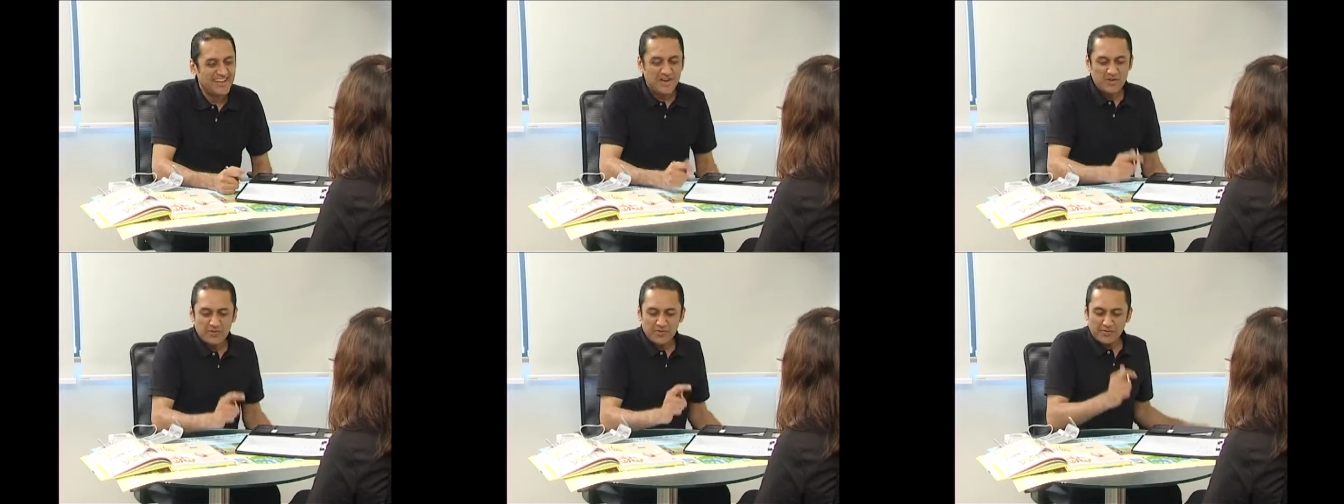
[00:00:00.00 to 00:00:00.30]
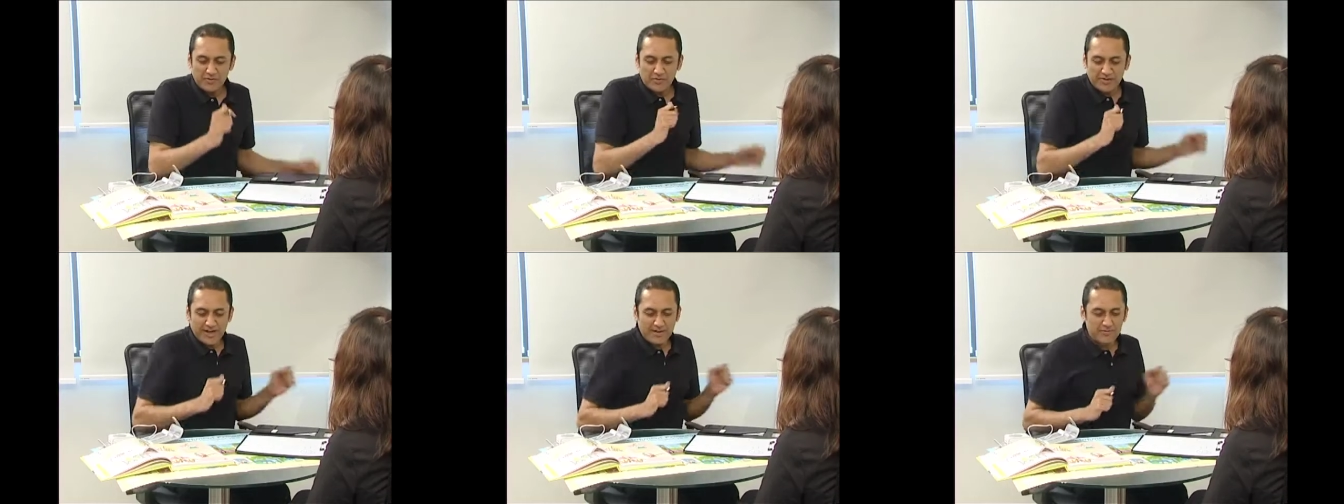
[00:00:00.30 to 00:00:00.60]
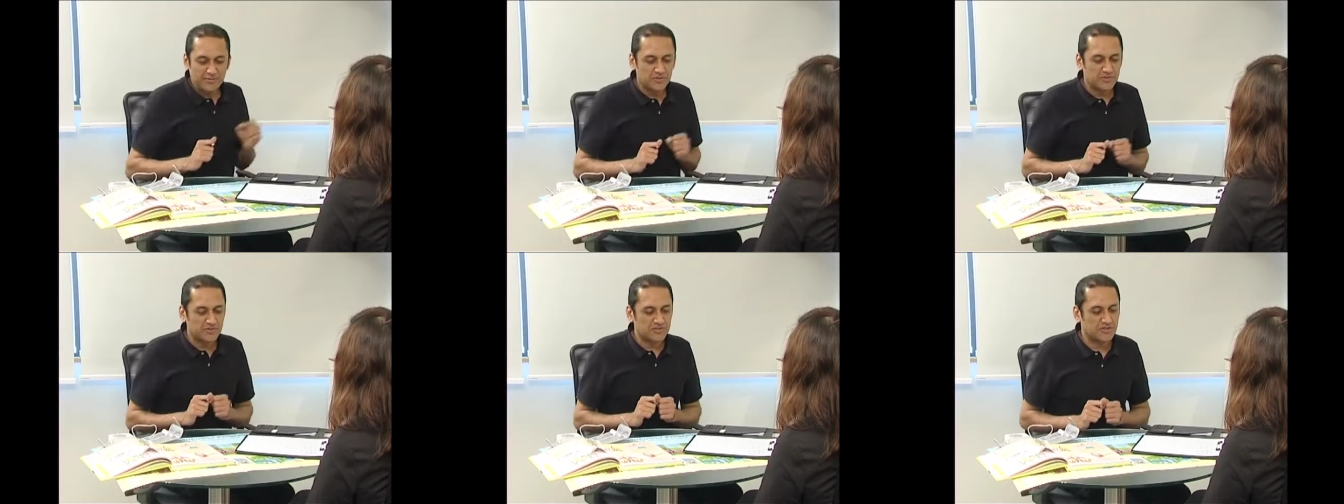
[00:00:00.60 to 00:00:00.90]
Well, what I'm
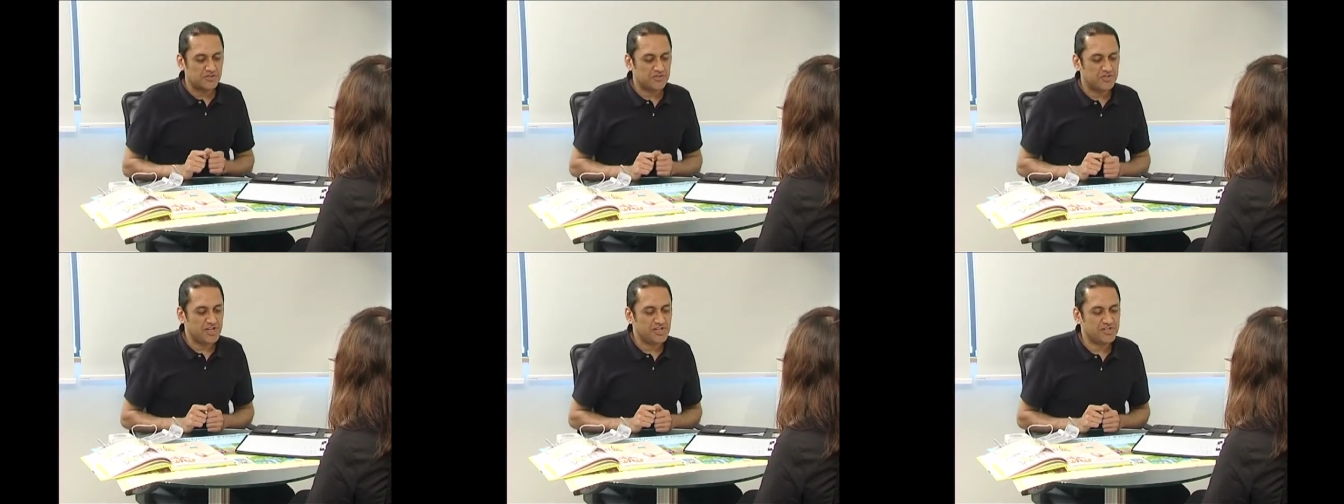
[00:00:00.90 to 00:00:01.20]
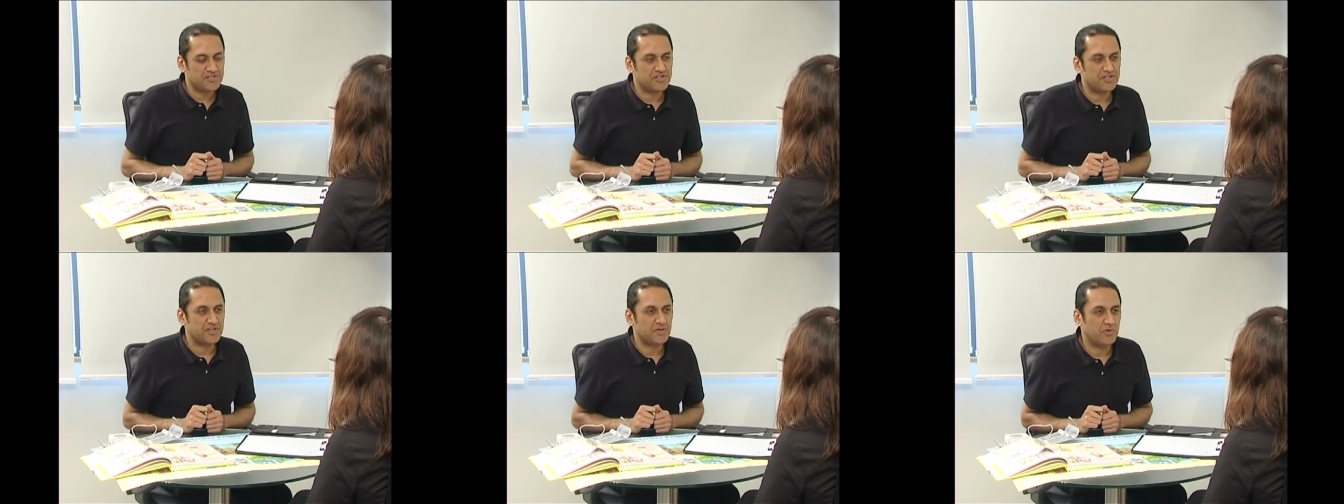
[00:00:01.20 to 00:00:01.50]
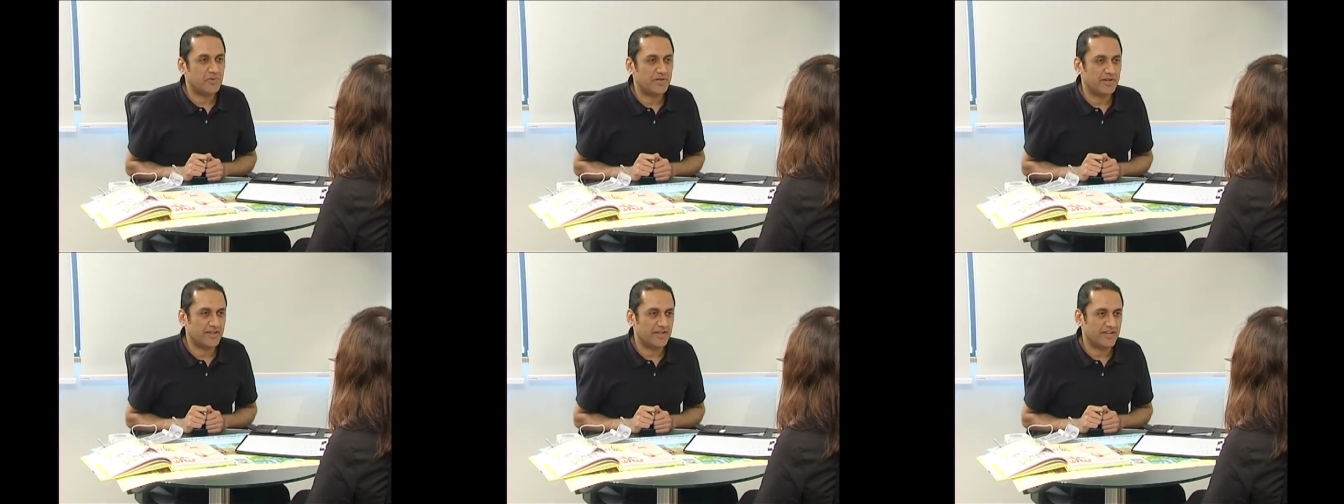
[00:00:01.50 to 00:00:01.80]
going to suggest to you,
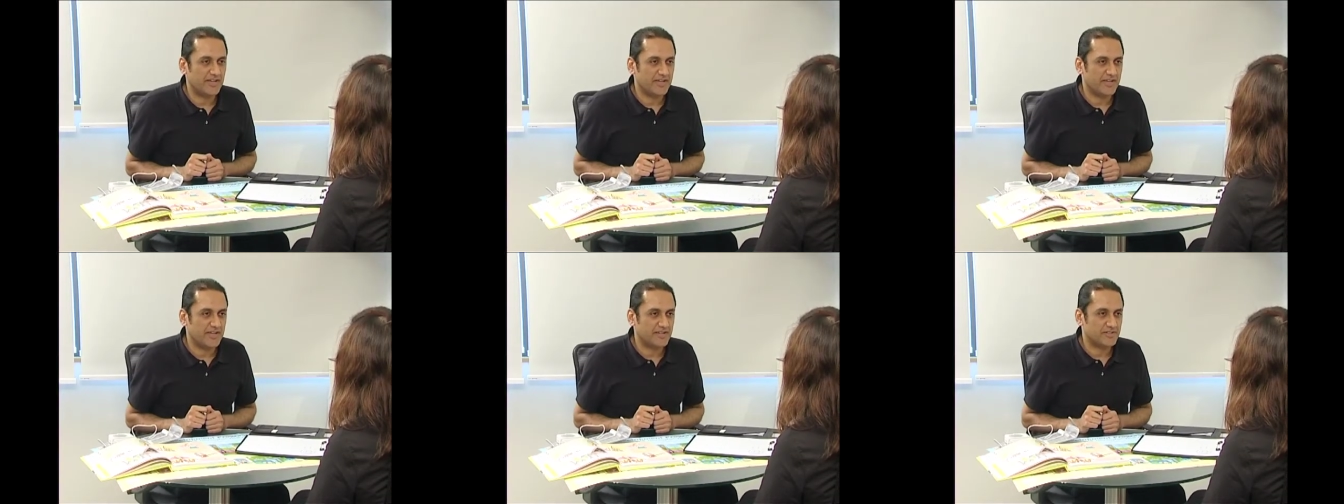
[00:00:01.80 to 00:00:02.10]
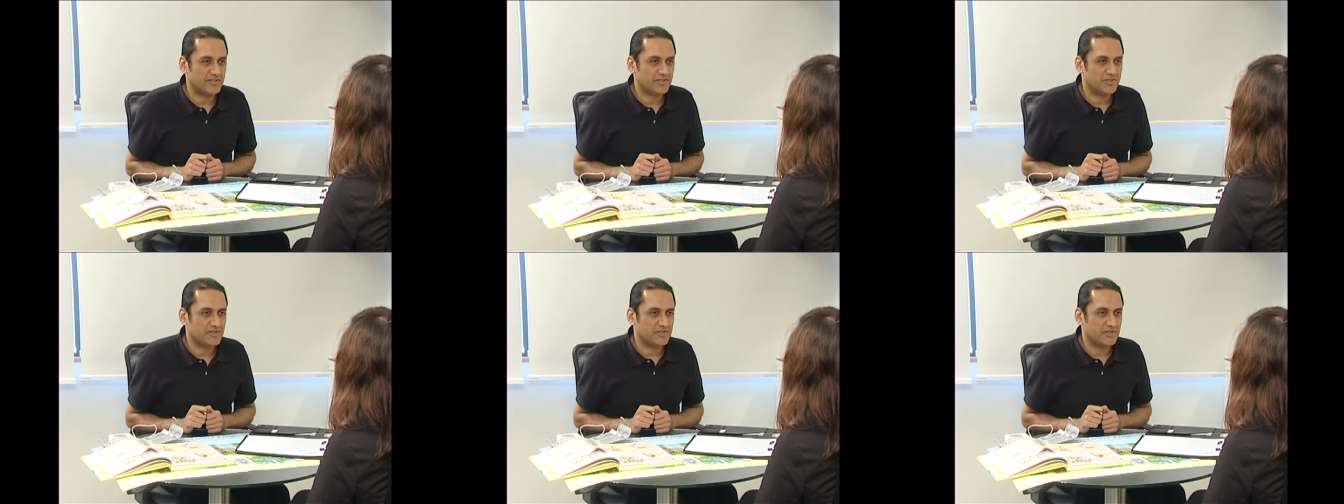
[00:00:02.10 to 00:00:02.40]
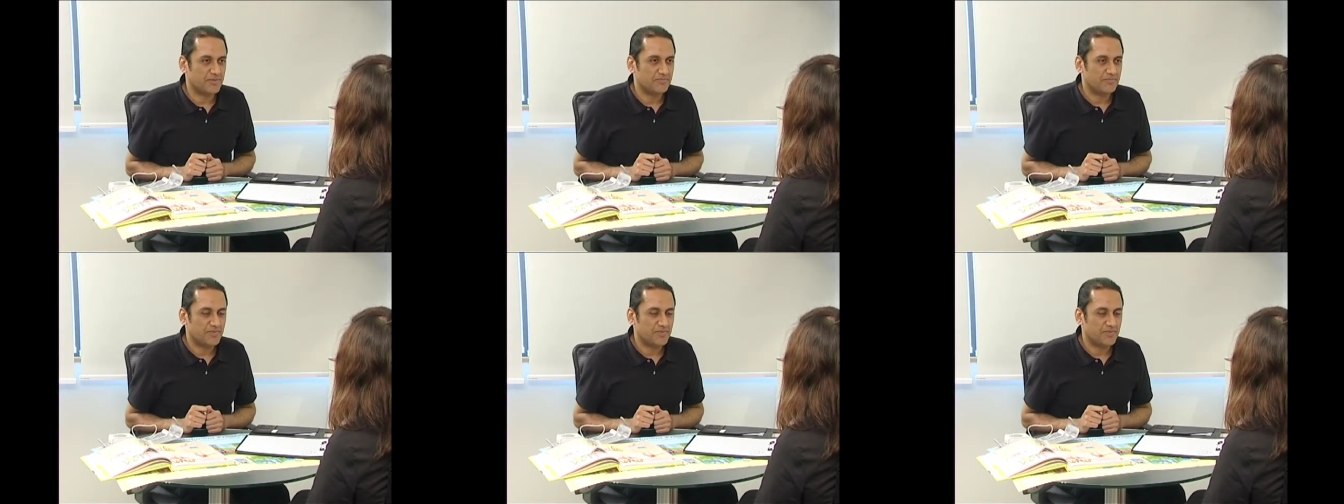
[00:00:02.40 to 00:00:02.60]
Winnie, is